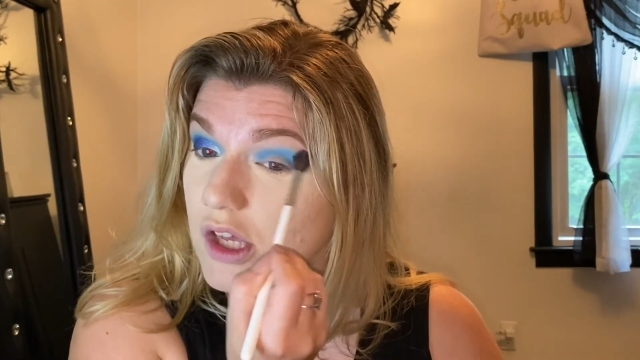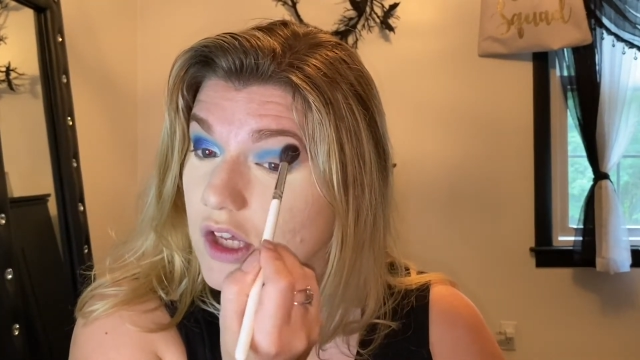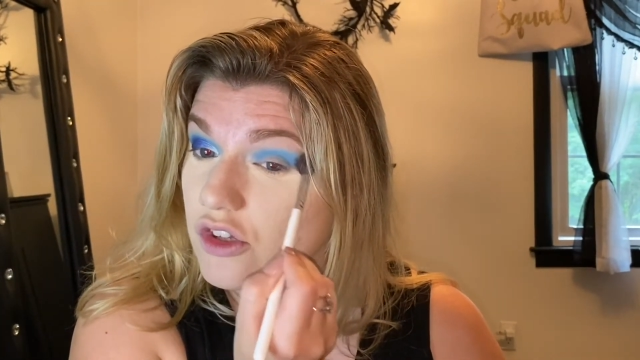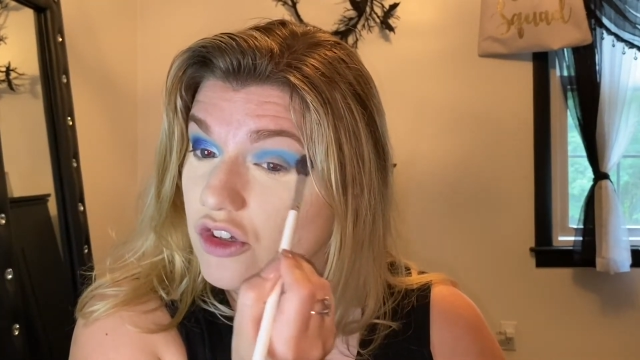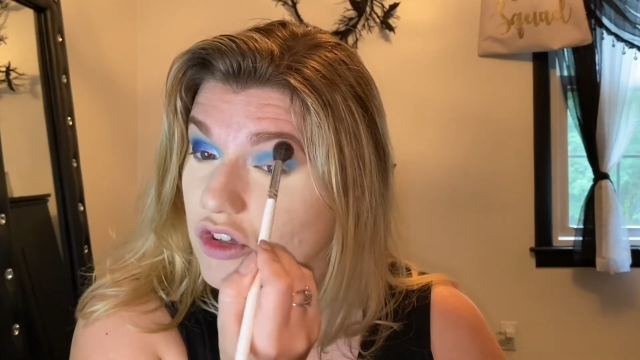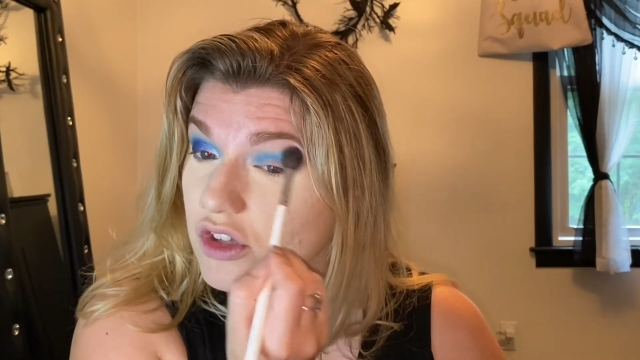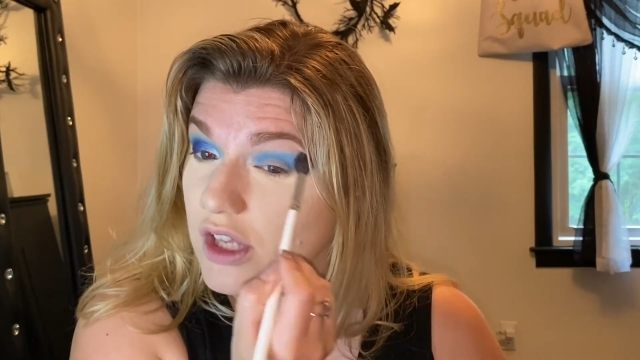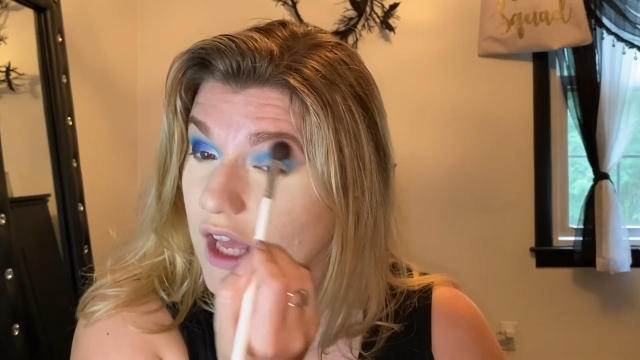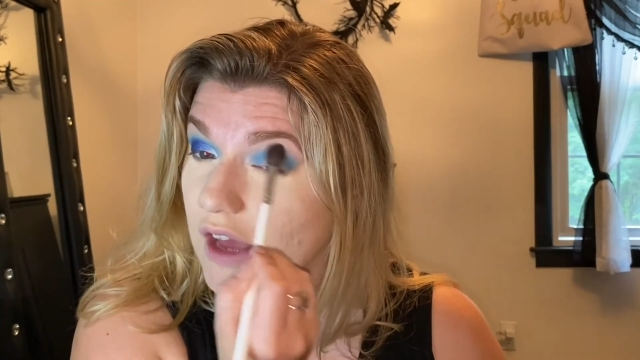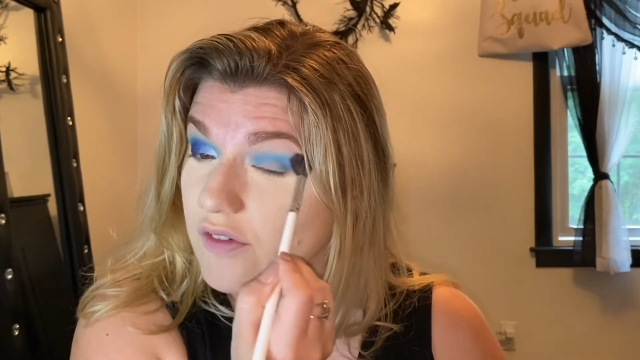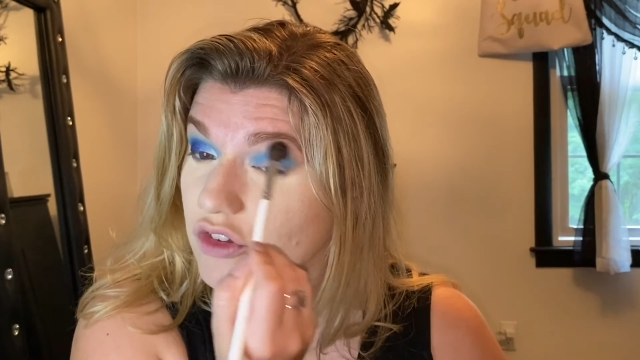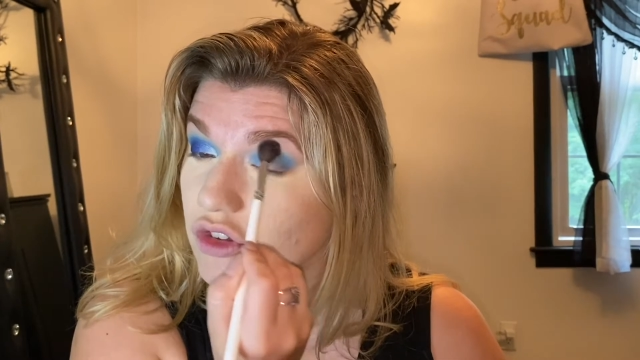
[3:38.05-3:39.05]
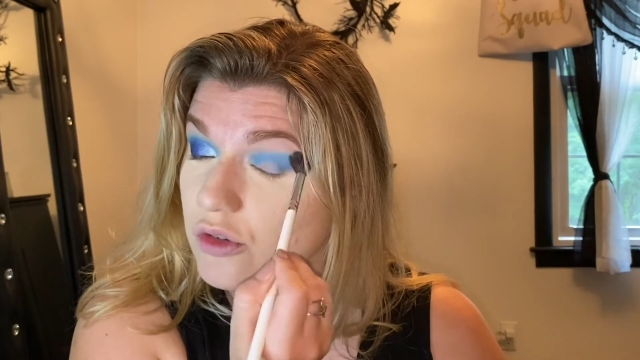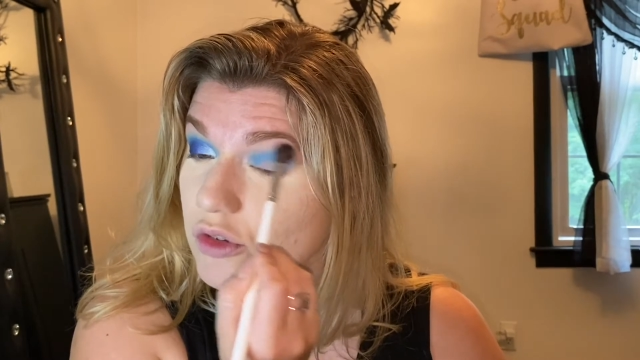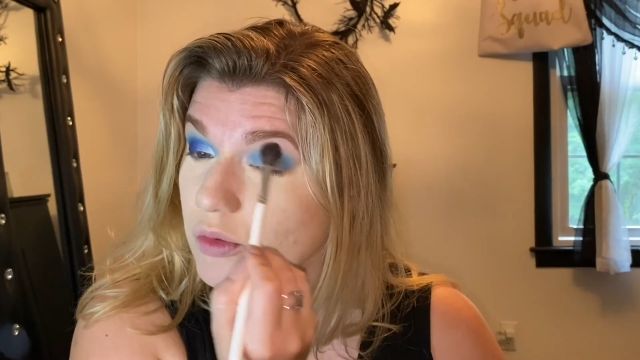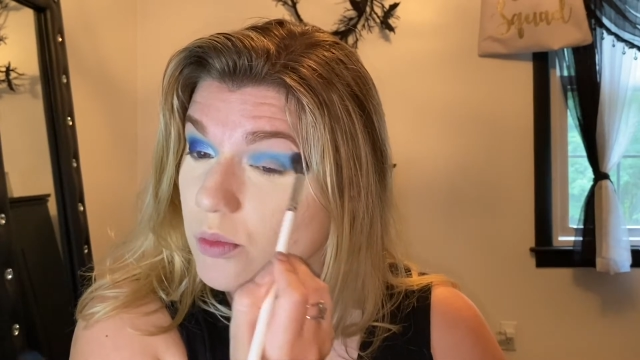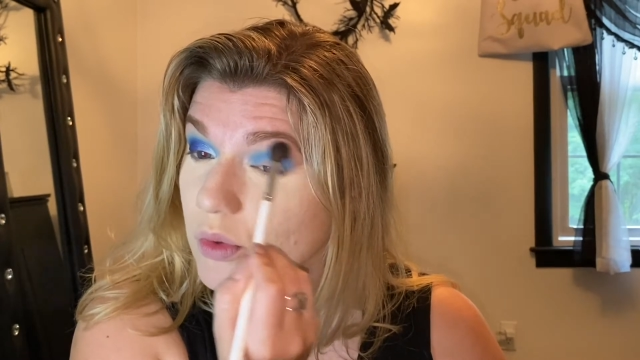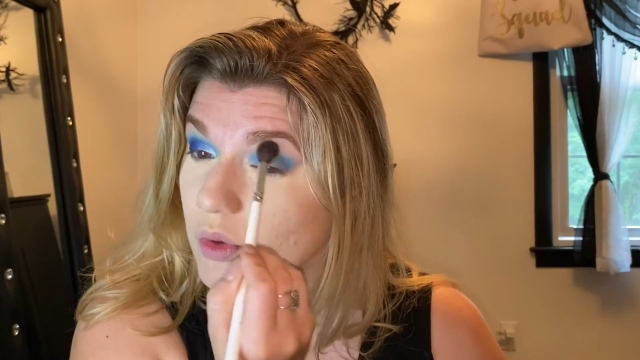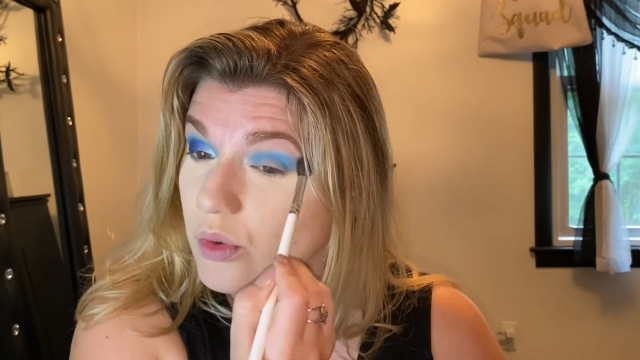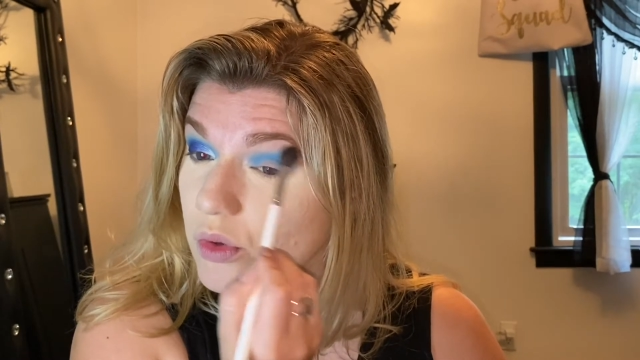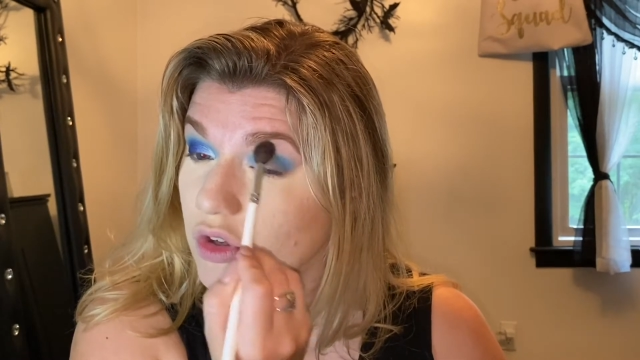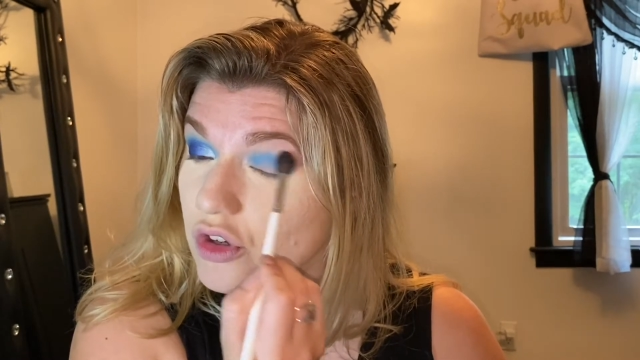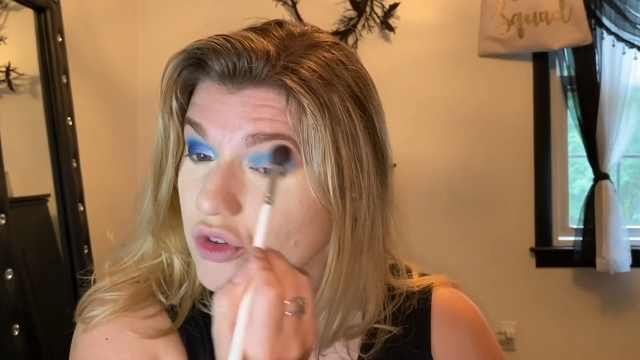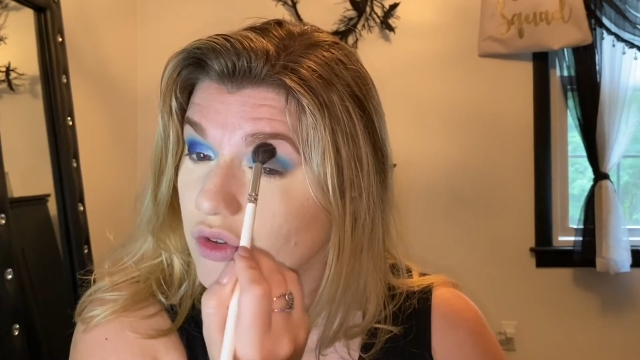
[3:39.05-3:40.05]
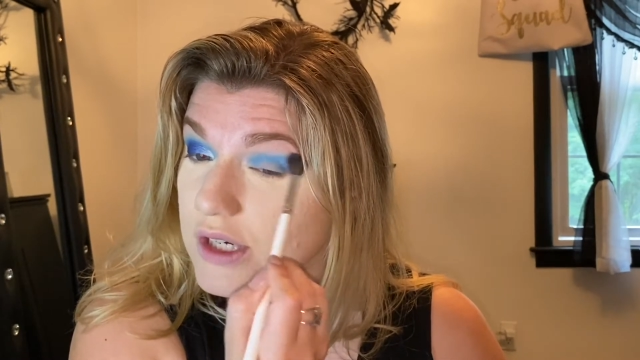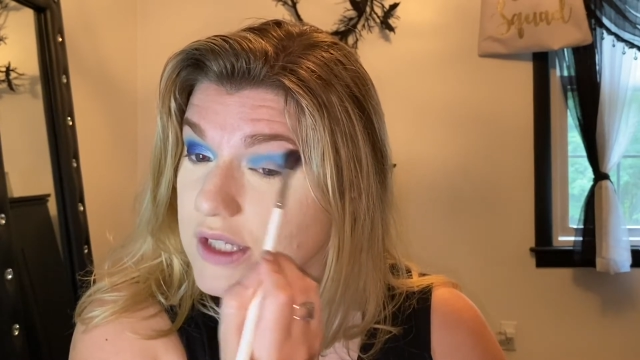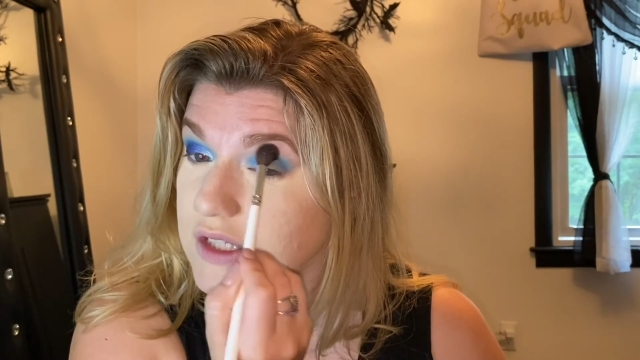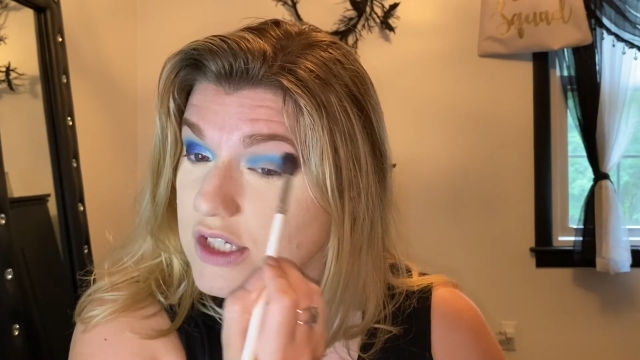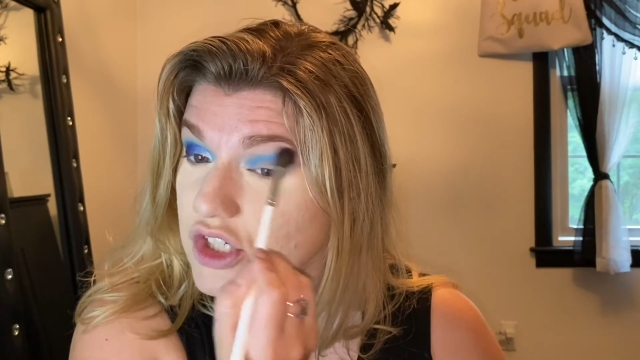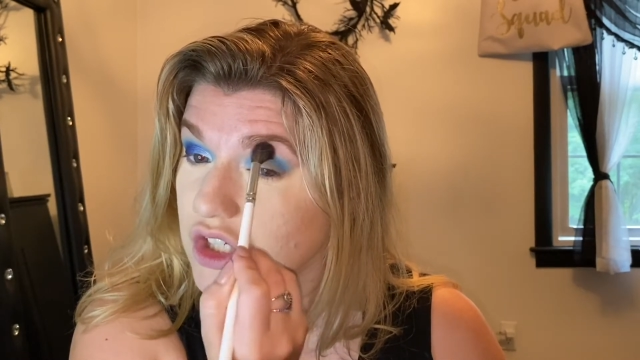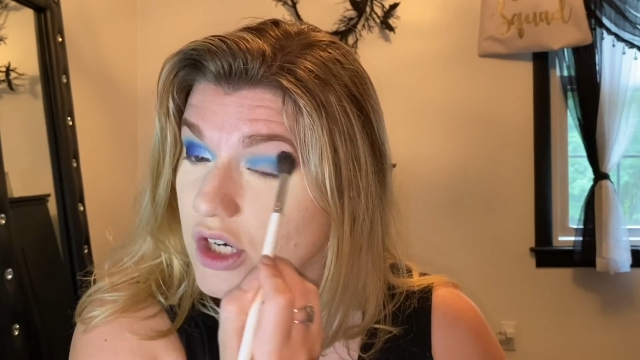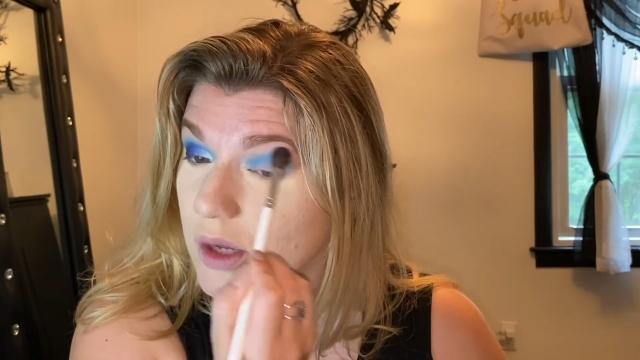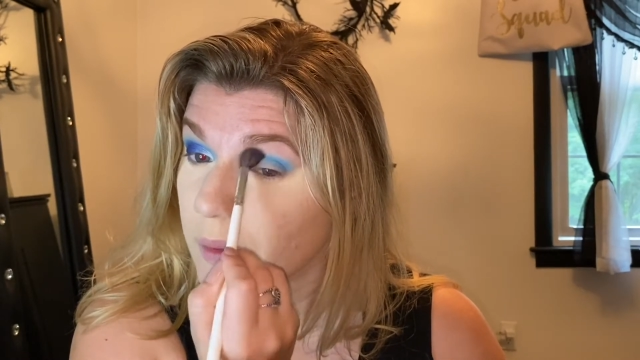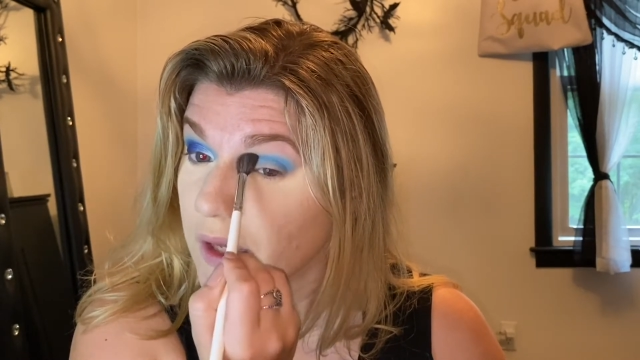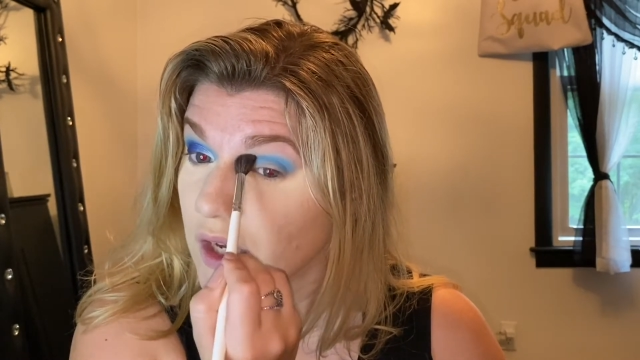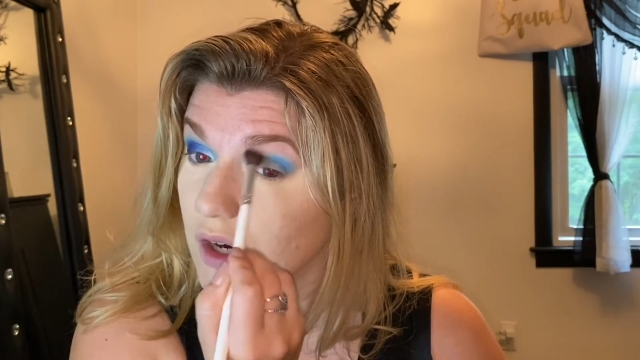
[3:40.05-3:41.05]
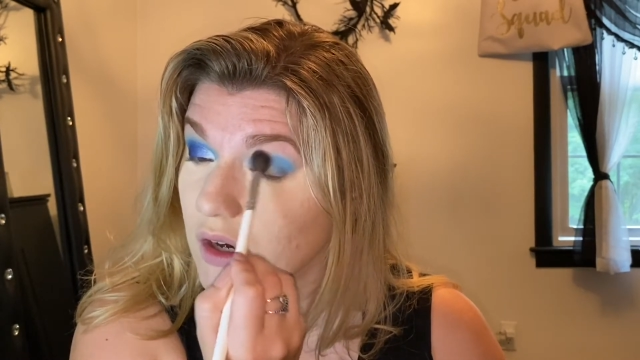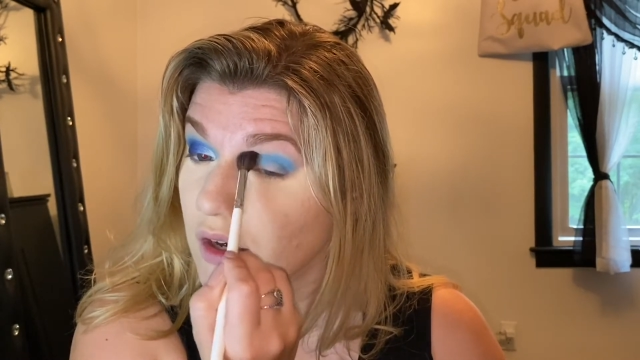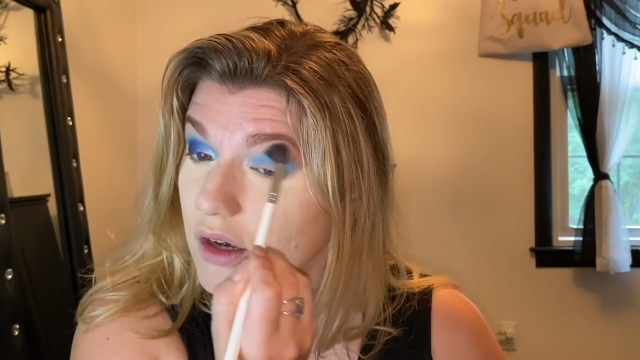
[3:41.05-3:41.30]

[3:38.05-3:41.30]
just so you have a smoother transition up here.